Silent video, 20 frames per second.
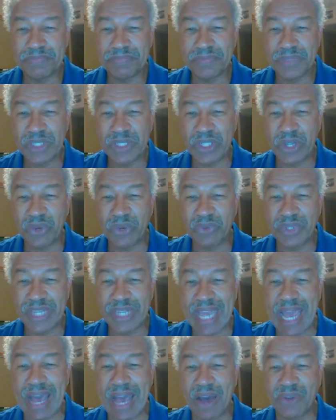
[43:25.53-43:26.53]

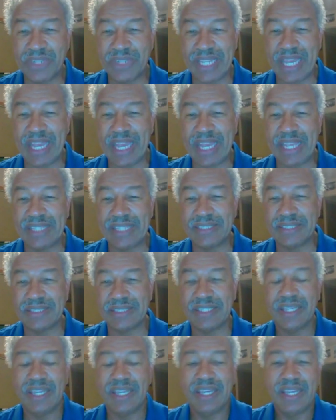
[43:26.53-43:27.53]

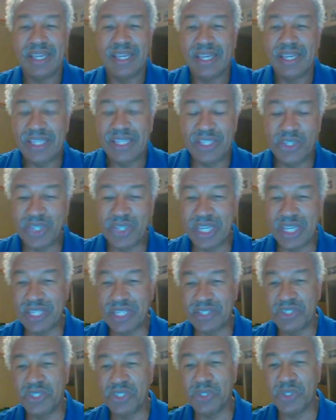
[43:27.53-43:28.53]
Nowadays you get
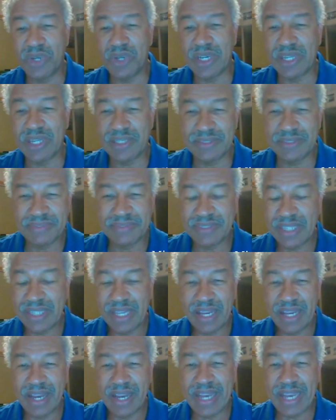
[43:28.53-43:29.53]
into a,
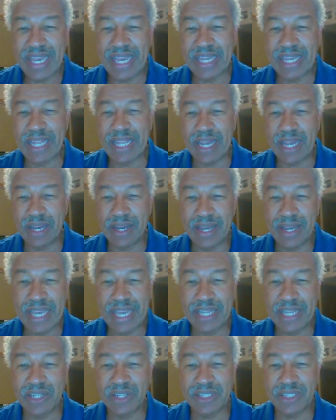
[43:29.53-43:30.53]
a
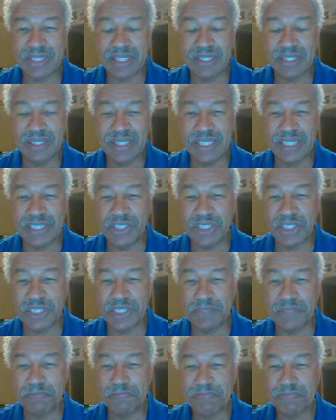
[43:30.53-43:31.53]
head-on
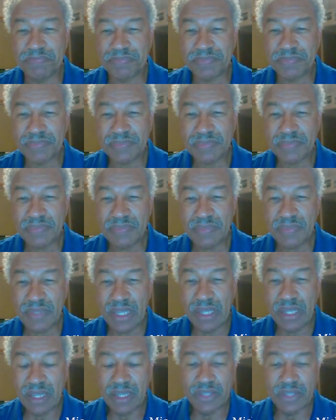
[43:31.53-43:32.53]
collision,
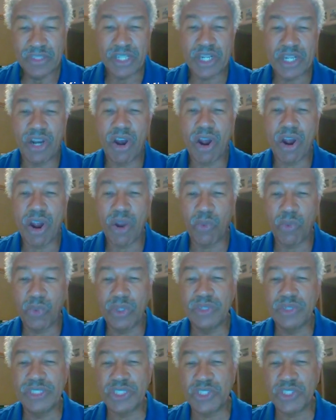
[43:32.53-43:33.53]
the car
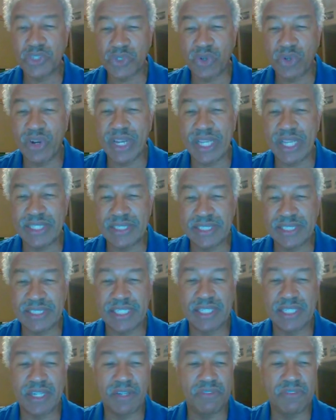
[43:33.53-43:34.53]
will destroy
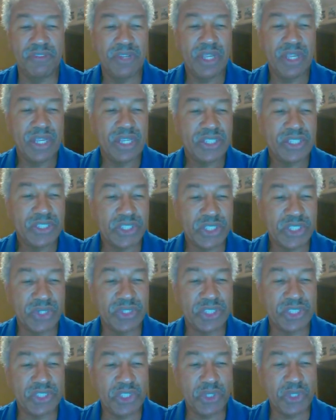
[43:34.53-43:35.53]
itself so
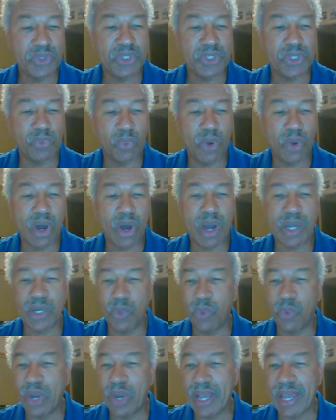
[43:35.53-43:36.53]
that you can walk
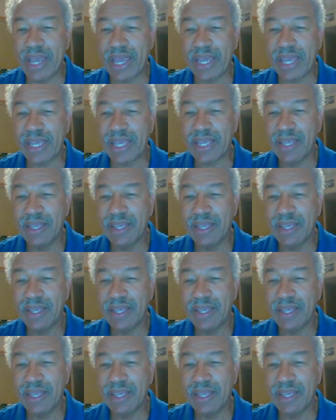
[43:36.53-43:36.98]
away.